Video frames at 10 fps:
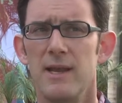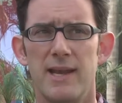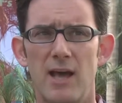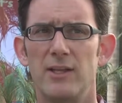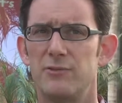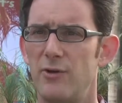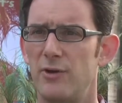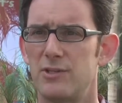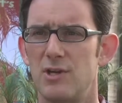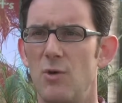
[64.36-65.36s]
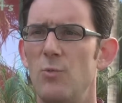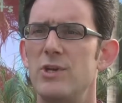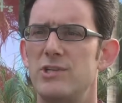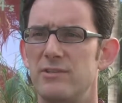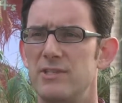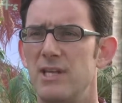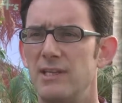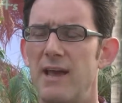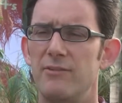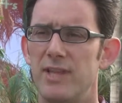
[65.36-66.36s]
Now let's focus on which is the
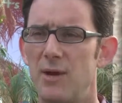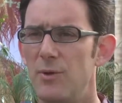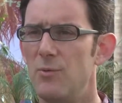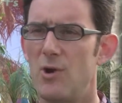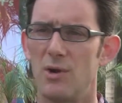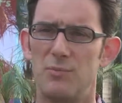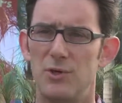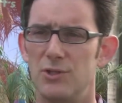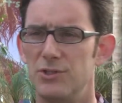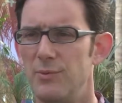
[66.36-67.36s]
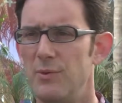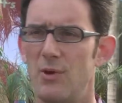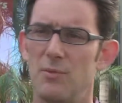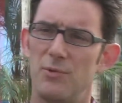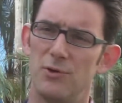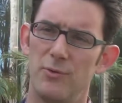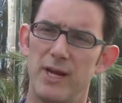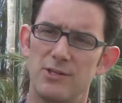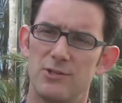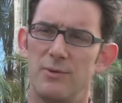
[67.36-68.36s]
lever that we want to pull. Do we want to pull
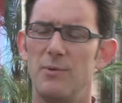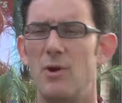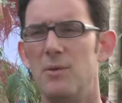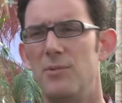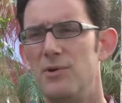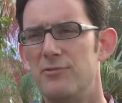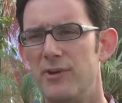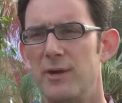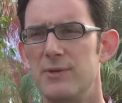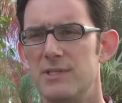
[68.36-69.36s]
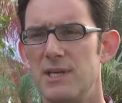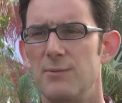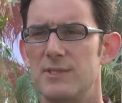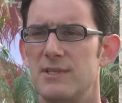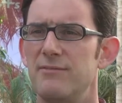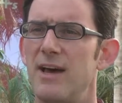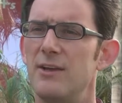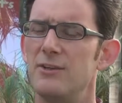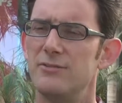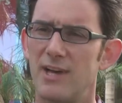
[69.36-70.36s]
reach? Do we want to pull frequency? What's the
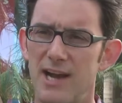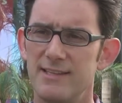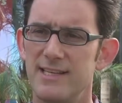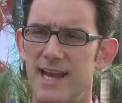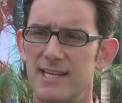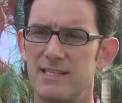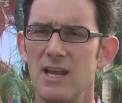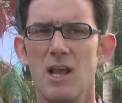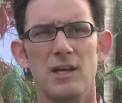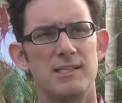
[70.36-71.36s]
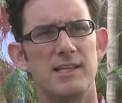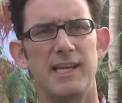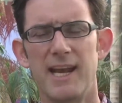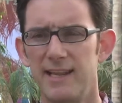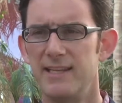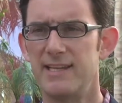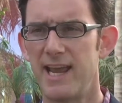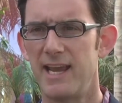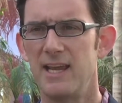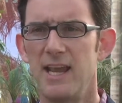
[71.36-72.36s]
value of context? Because at the end of the
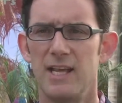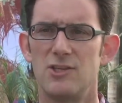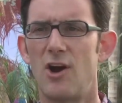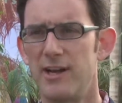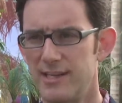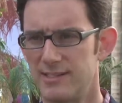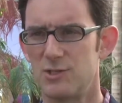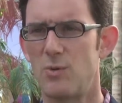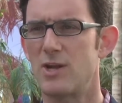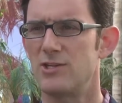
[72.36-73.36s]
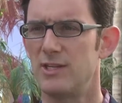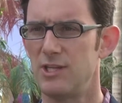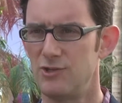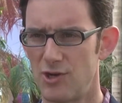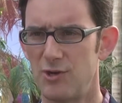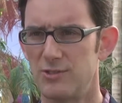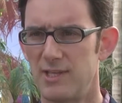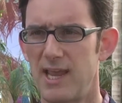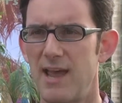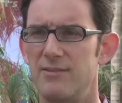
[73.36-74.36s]
day, it's audiences watching these shows, and
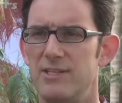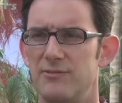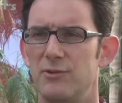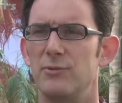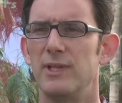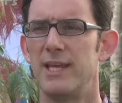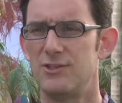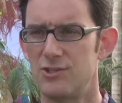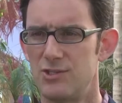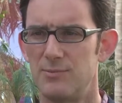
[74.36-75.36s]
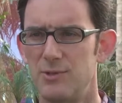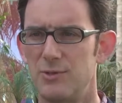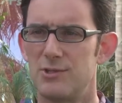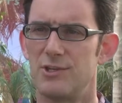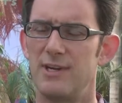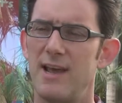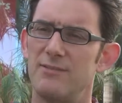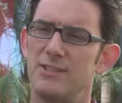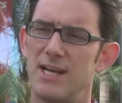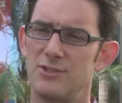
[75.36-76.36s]
they have a different relationship to a certain
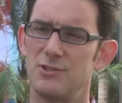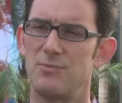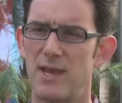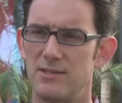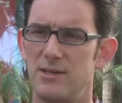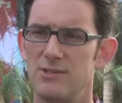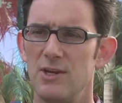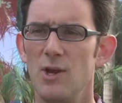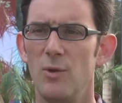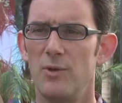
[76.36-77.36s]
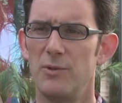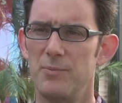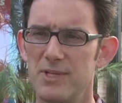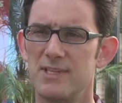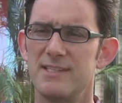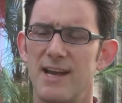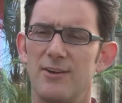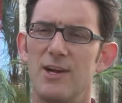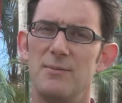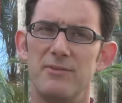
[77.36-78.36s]
advertiser's message. What the business
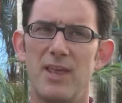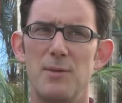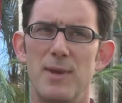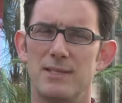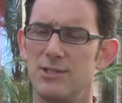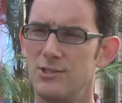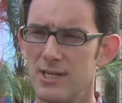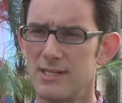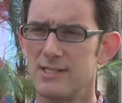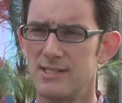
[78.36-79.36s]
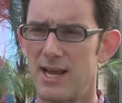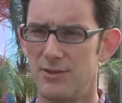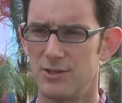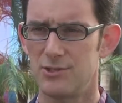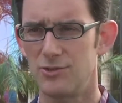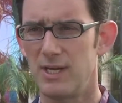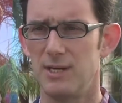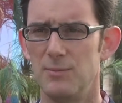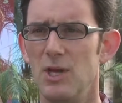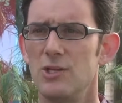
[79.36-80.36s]
outcome of that message is down the
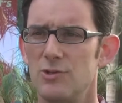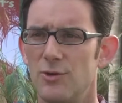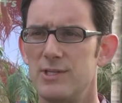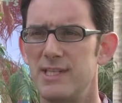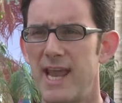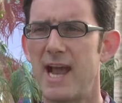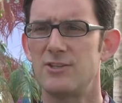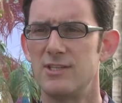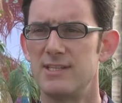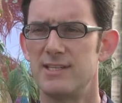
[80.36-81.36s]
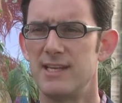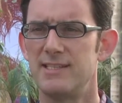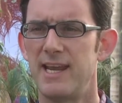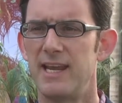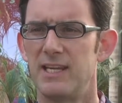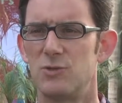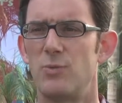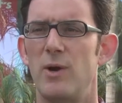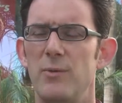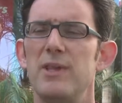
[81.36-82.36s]
stream towards the actions that they take is
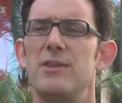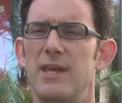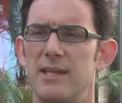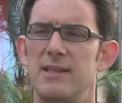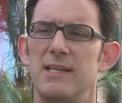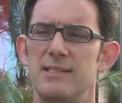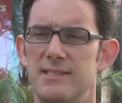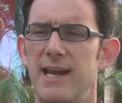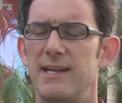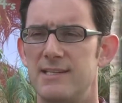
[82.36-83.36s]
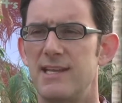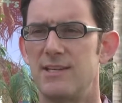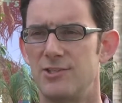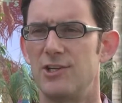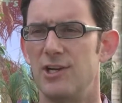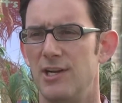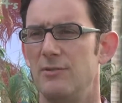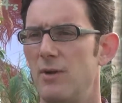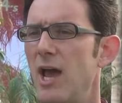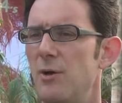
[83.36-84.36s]
where we think these data sets are going to
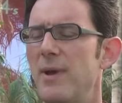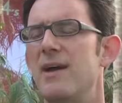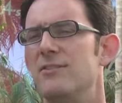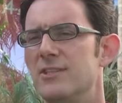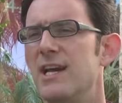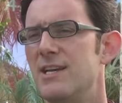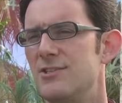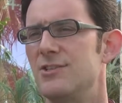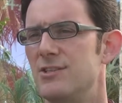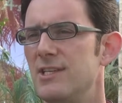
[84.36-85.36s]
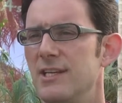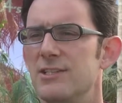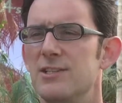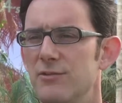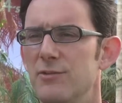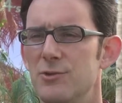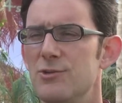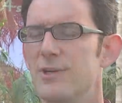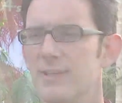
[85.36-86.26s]
help advertisers see into the future.